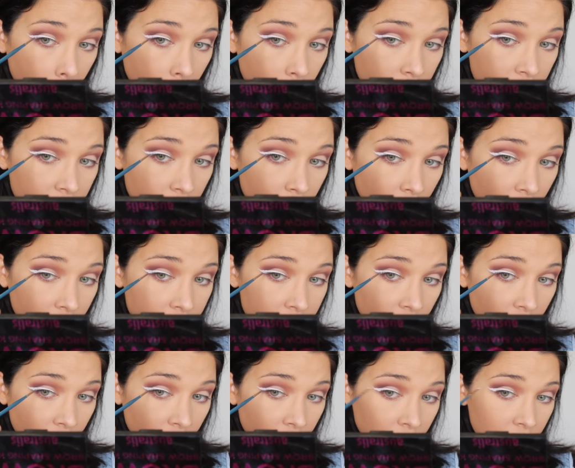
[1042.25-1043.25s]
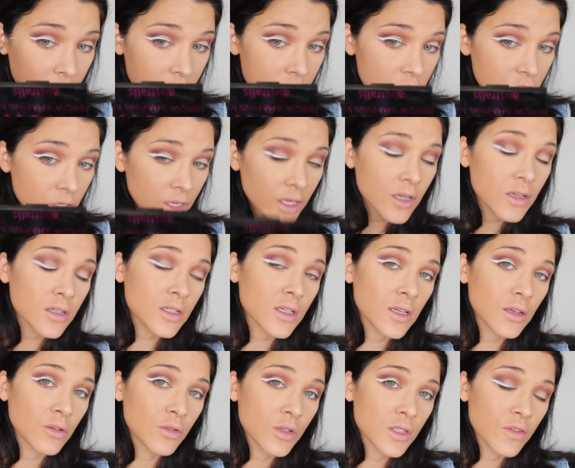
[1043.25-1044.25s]
And with the white eyeliner, it's tricky because
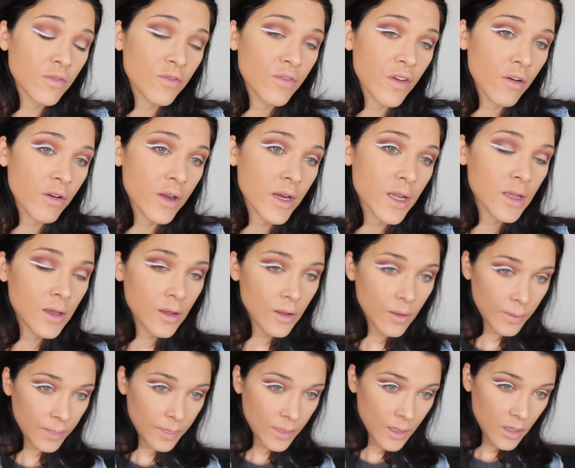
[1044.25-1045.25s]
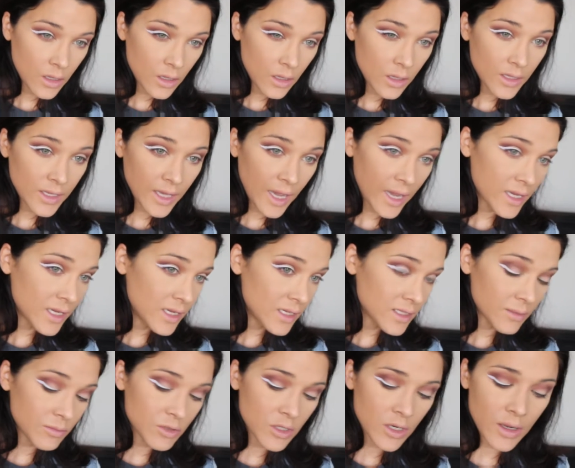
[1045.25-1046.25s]
it looks very cakey
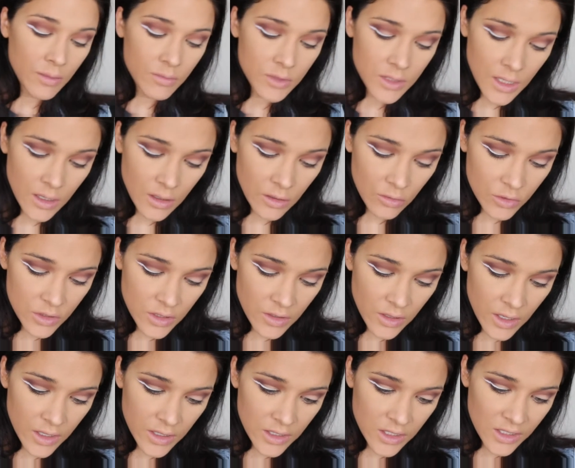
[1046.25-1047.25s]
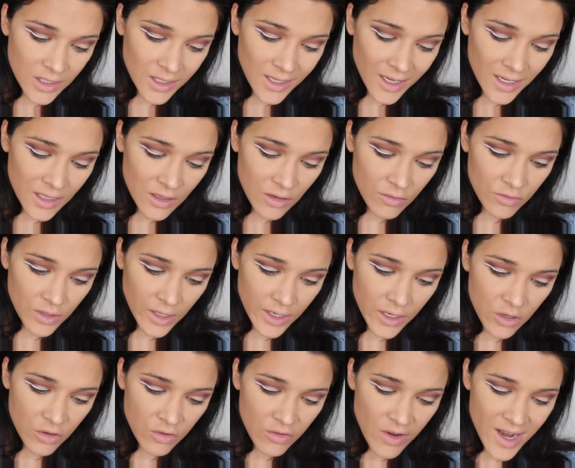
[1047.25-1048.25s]
sometimes, and it can really
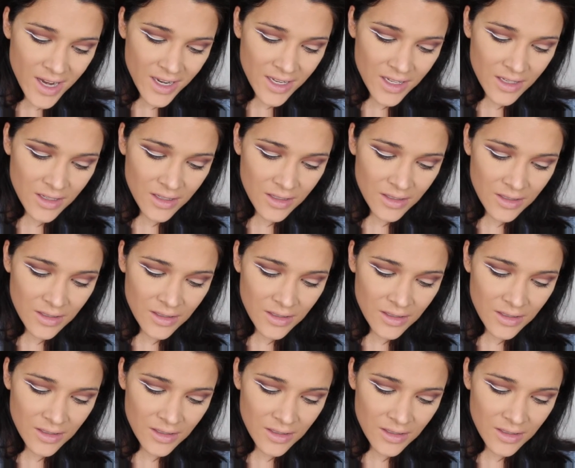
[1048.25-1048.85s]
crack.